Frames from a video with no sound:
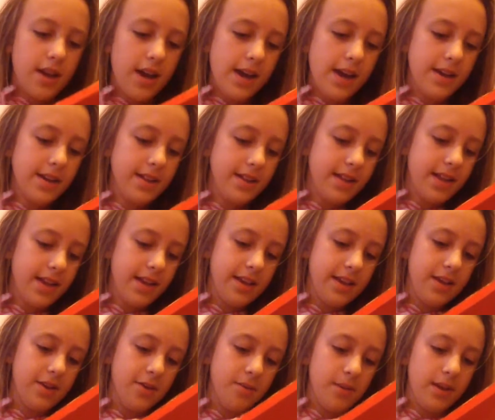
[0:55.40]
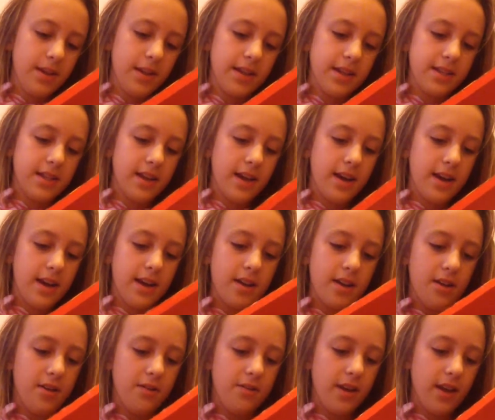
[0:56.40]
I didn't think it would be this hard.
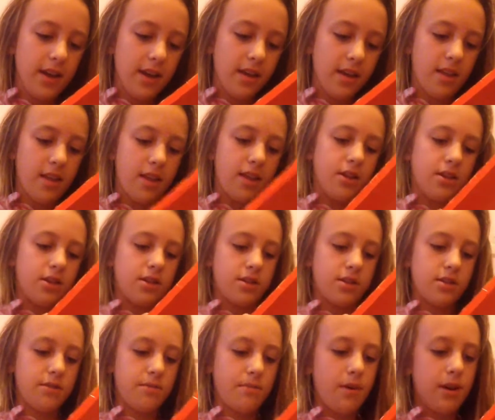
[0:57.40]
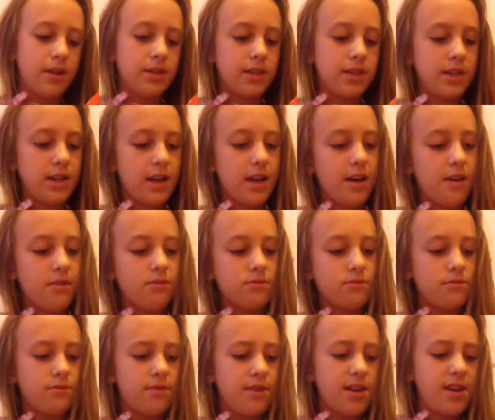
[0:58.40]
Oh wait, you just press it down,
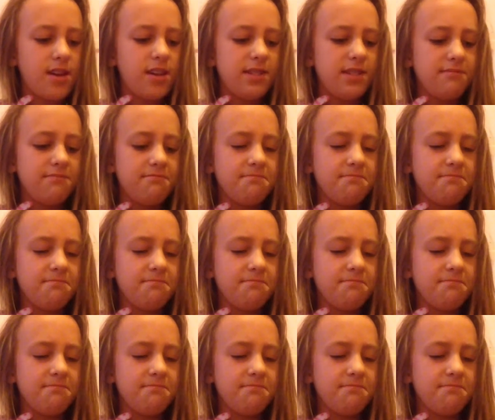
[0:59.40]
right?